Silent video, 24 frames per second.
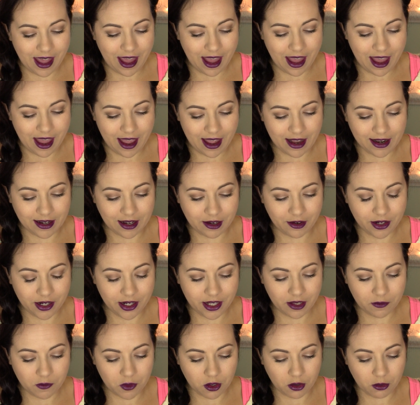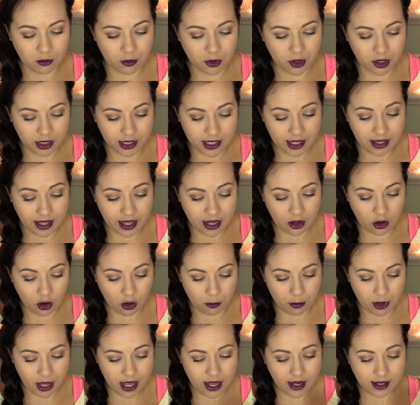and I'm going to give you a really like
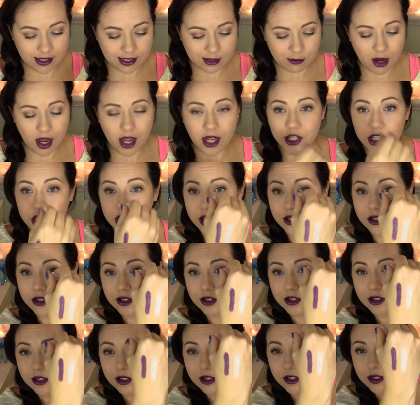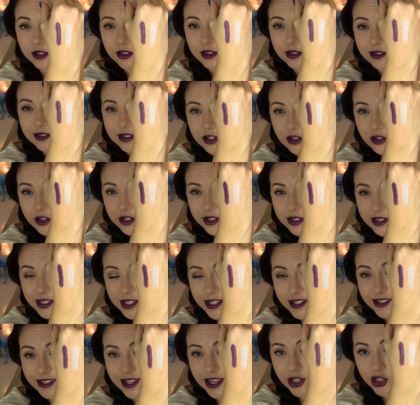opaque swatch so you could
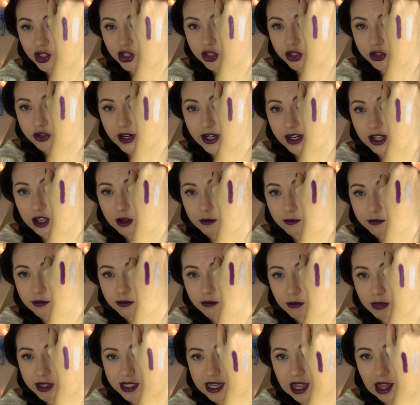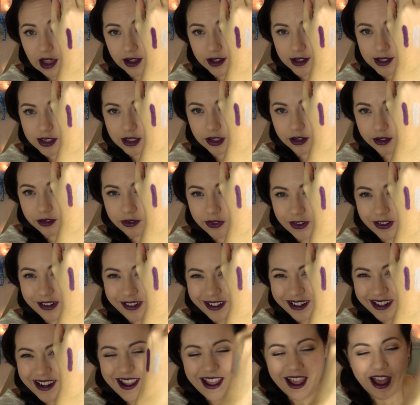see it's like straight up metallic
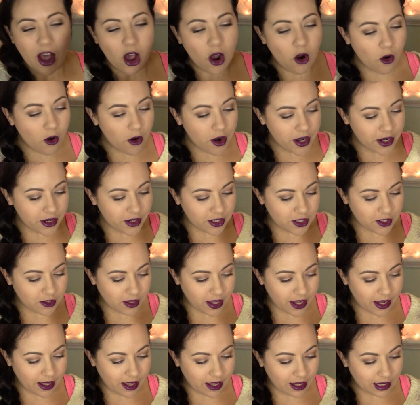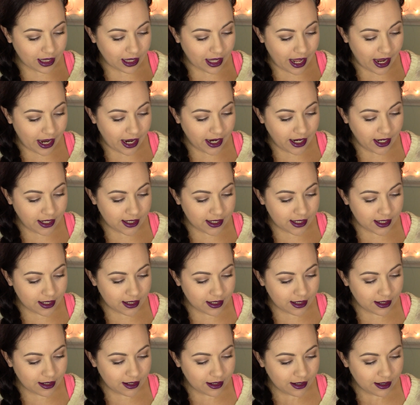silver or you could do like a
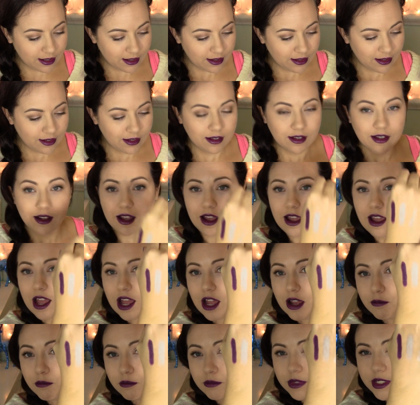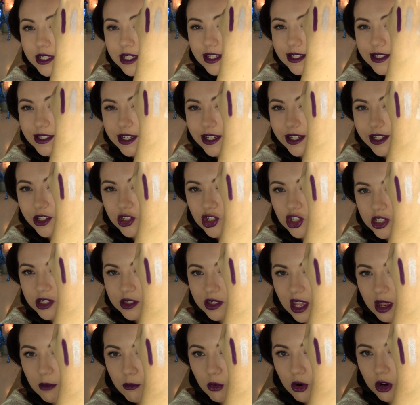light um, dusting as just
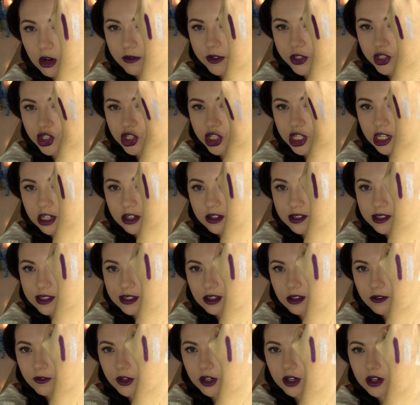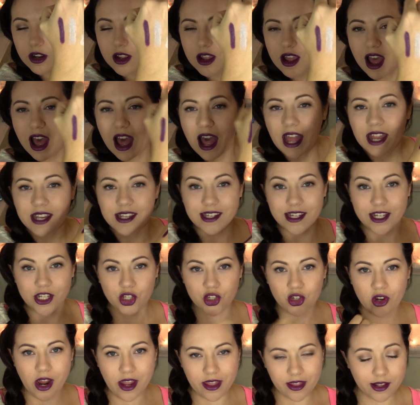like more of a sheer silver. I did
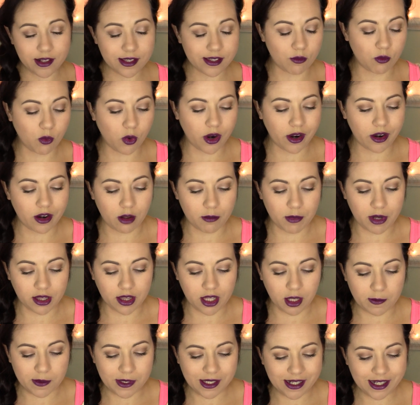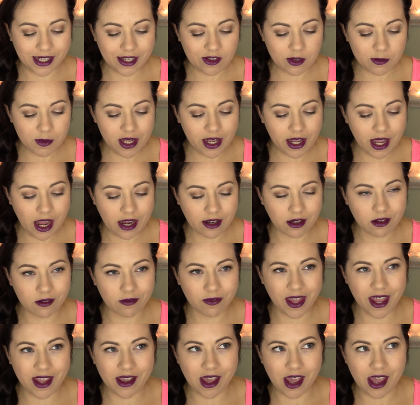try this and wear it on my lips and it gives me kind
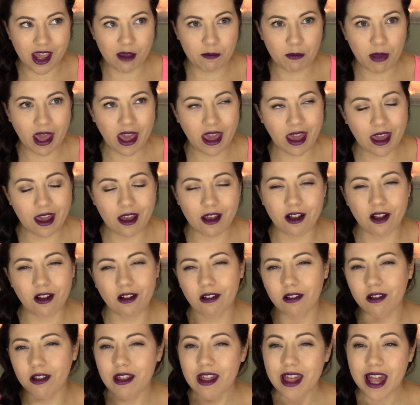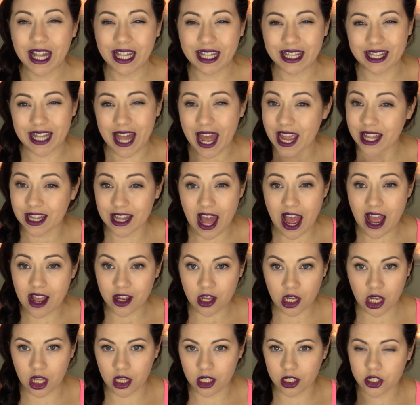of like a pale lilac
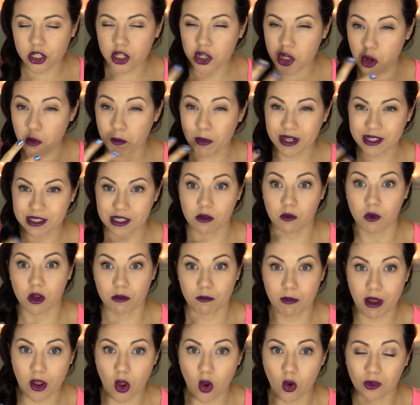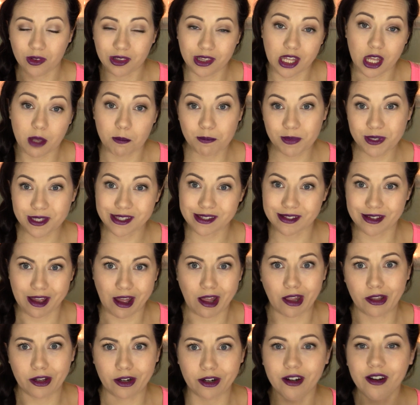color, you know, mixing with my own lips
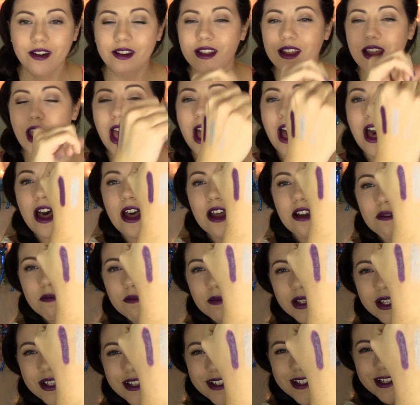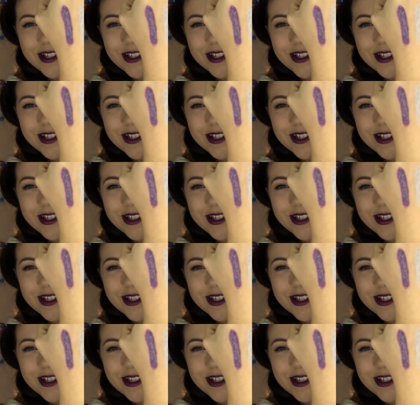color. Um,